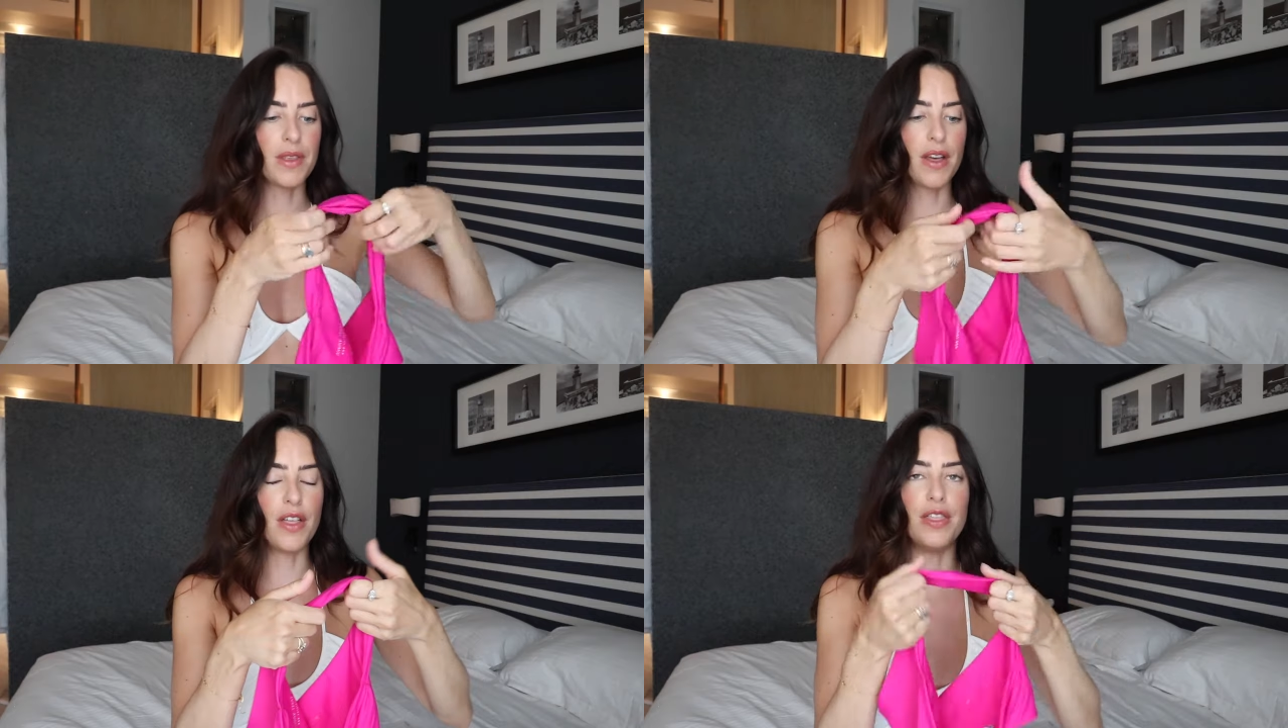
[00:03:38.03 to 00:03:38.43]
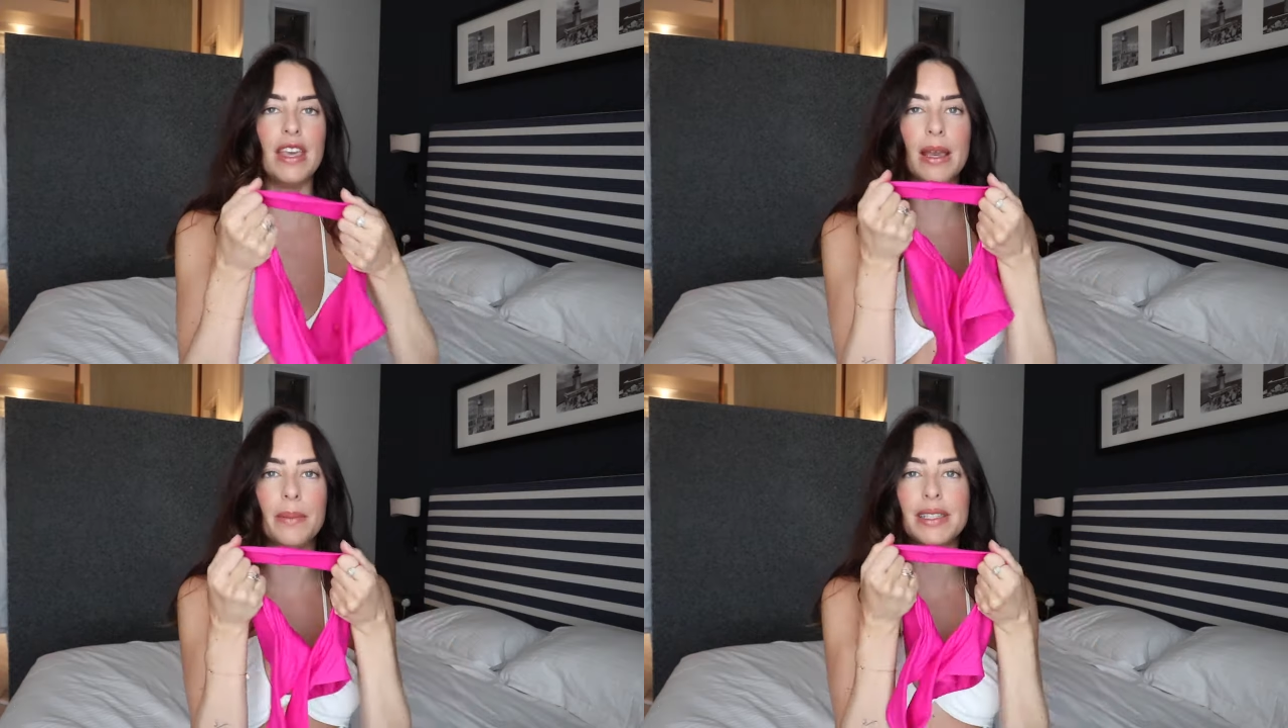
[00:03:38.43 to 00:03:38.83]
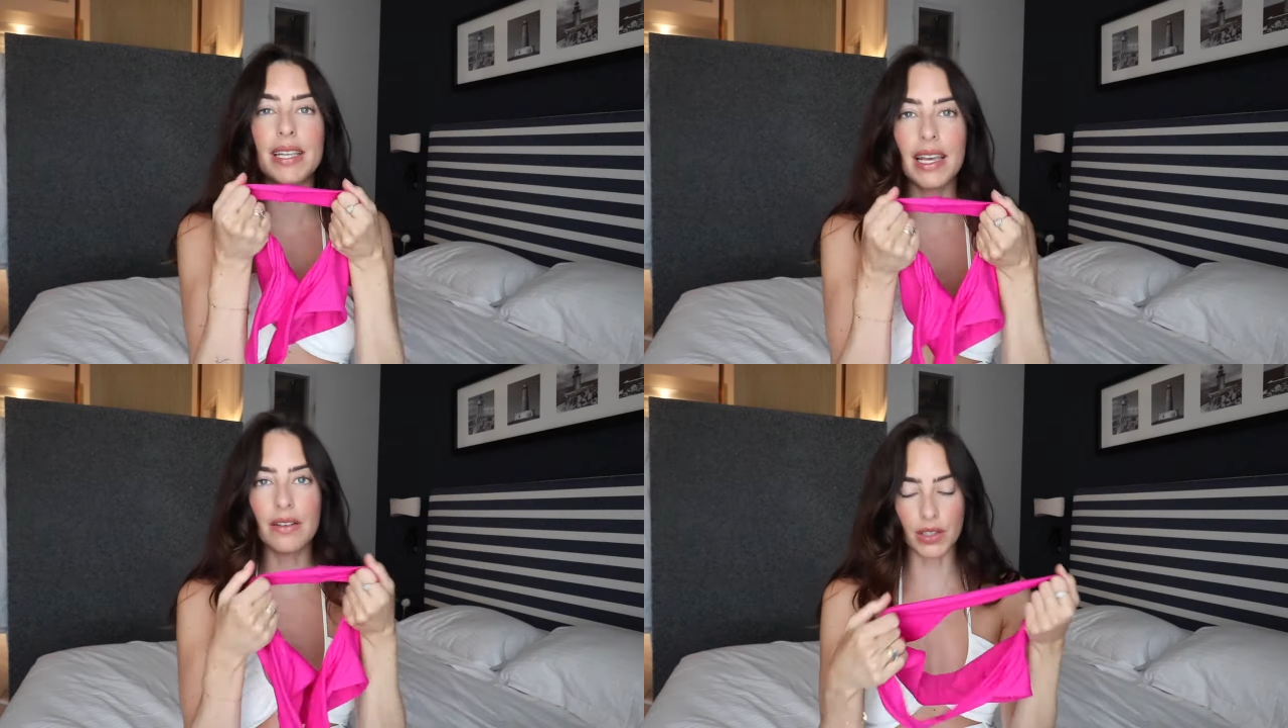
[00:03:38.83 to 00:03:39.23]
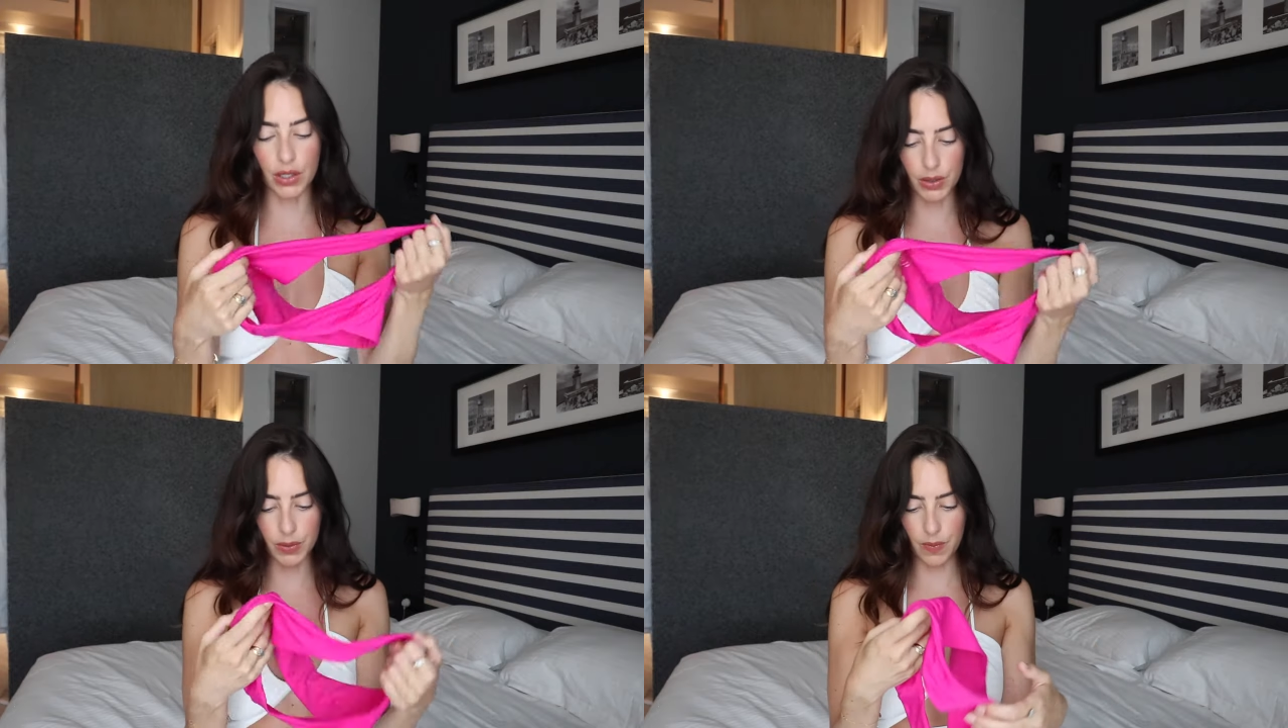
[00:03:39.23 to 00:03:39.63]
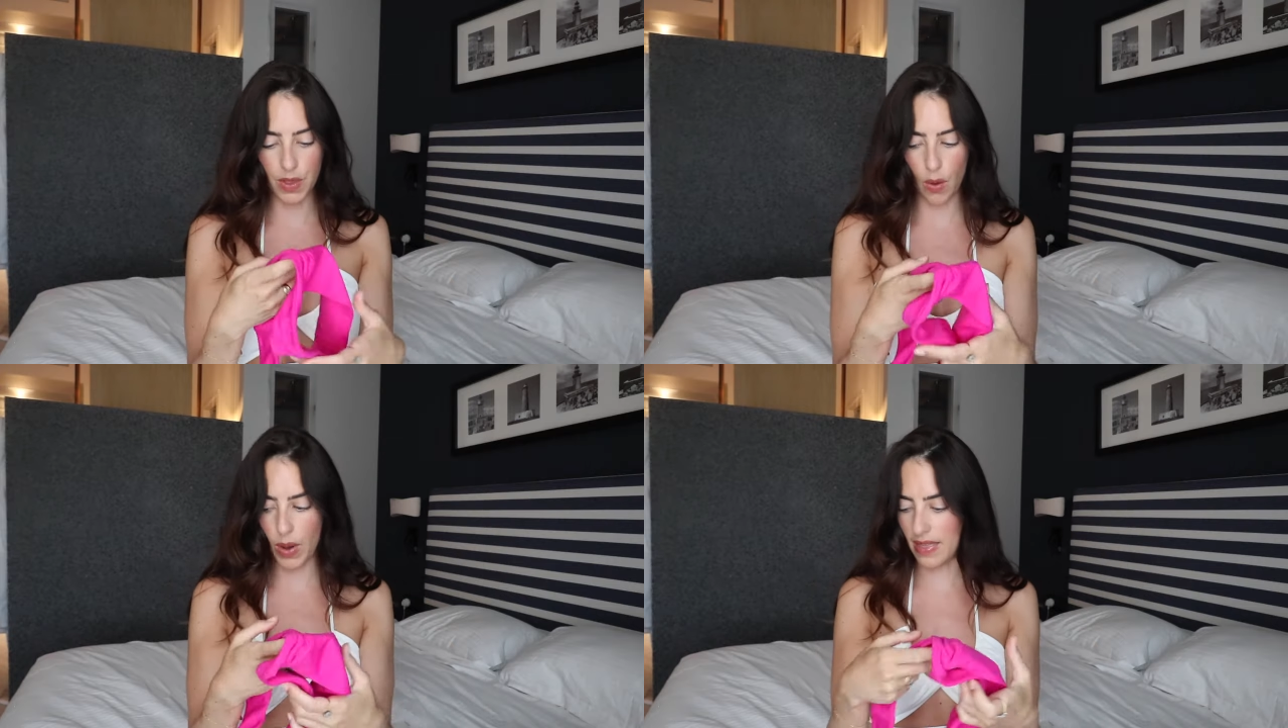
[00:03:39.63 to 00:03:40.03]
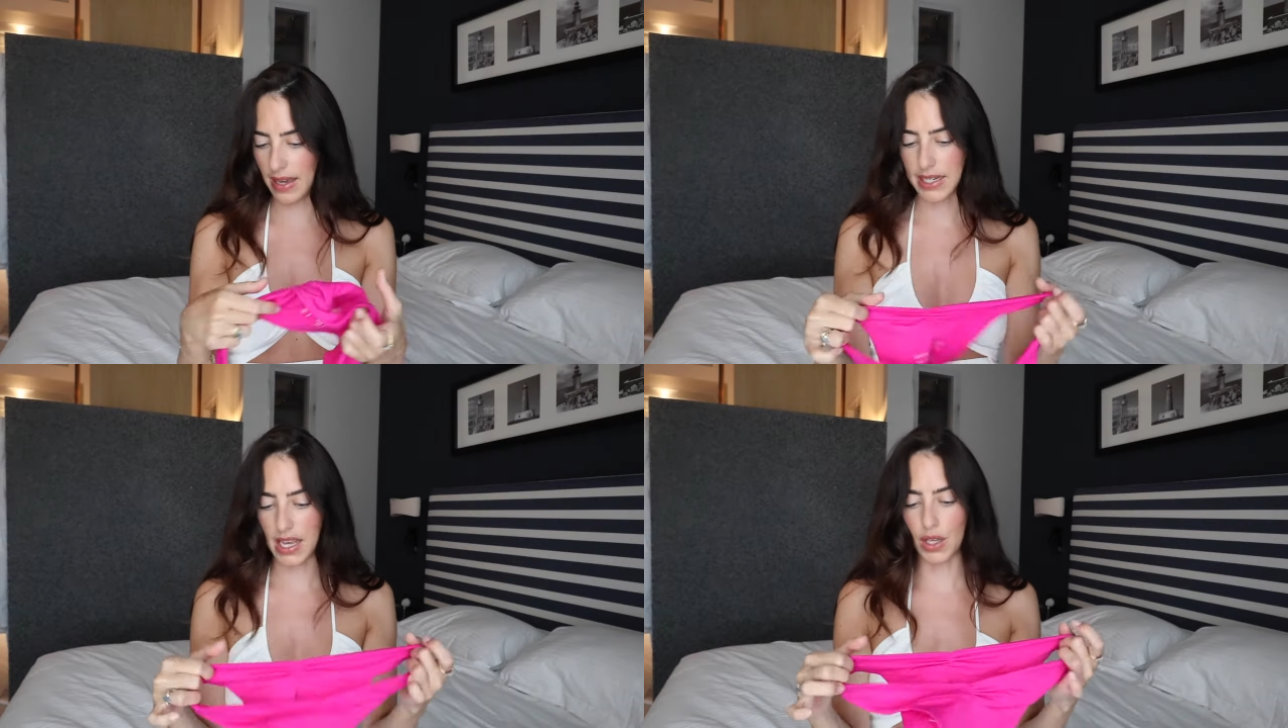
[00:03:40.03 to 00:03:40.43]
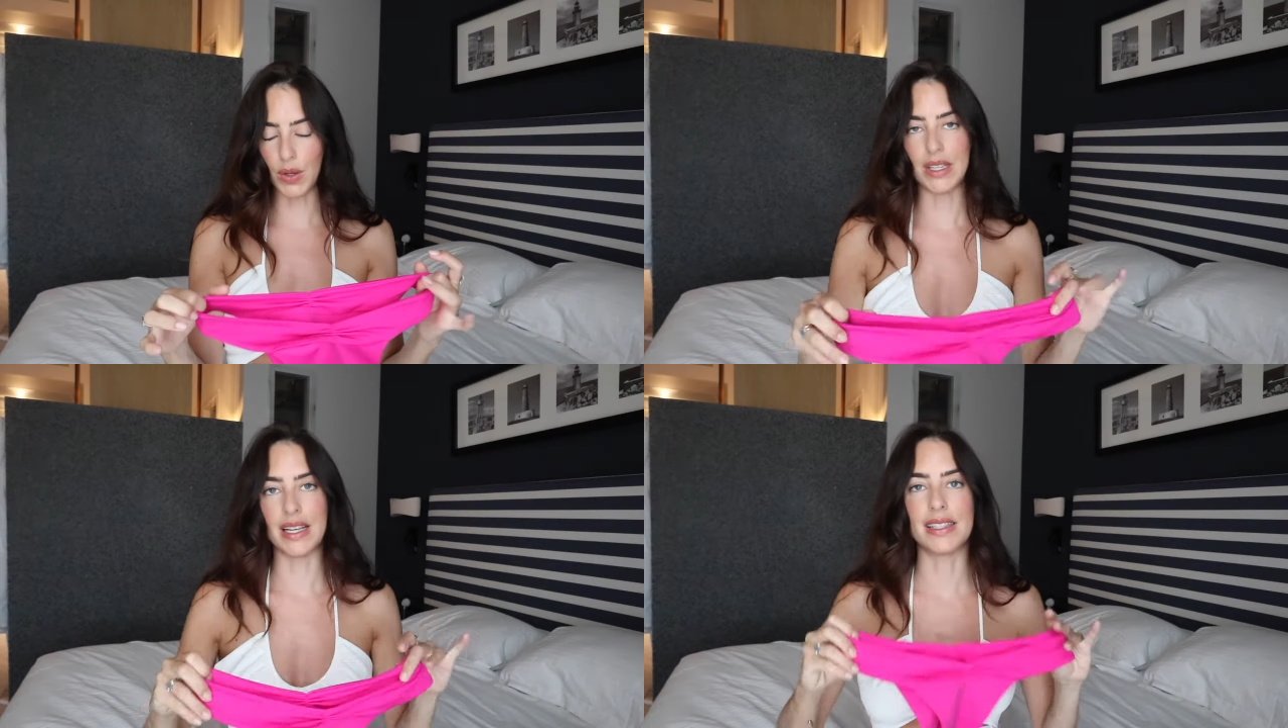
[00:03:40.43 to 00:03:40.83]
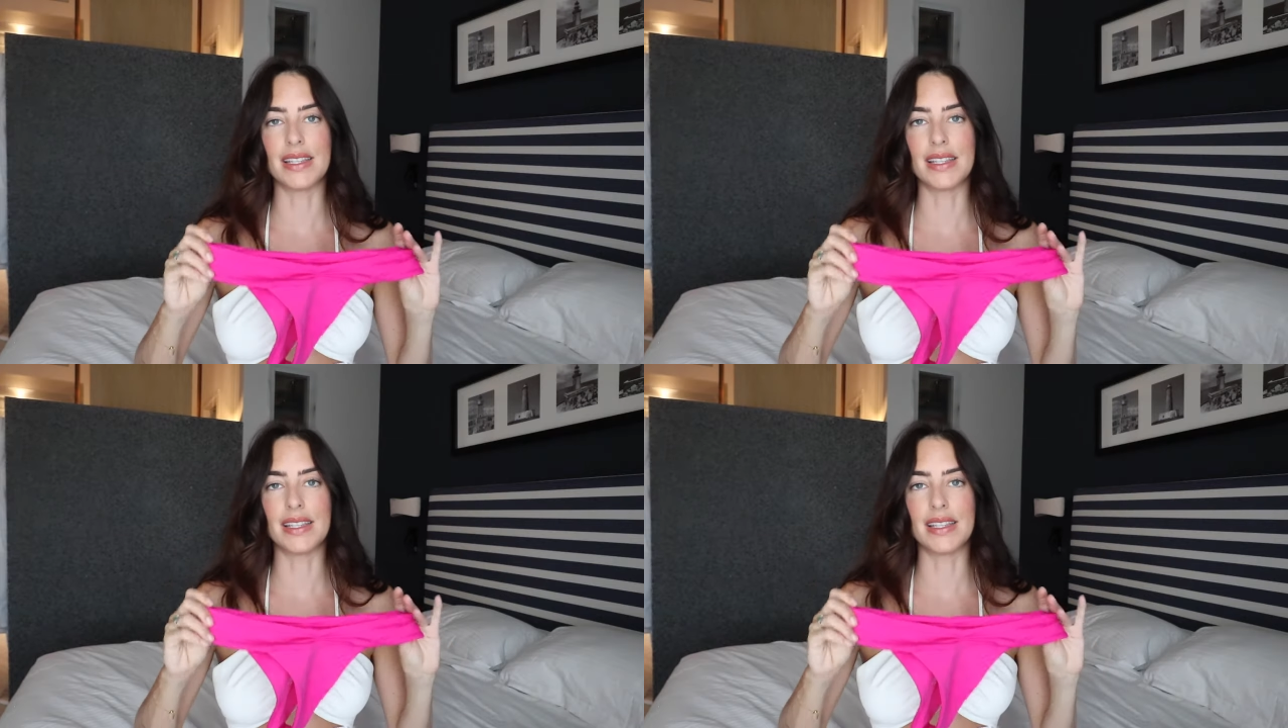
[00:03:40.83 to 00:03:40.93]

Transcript: The material that Away That Day uses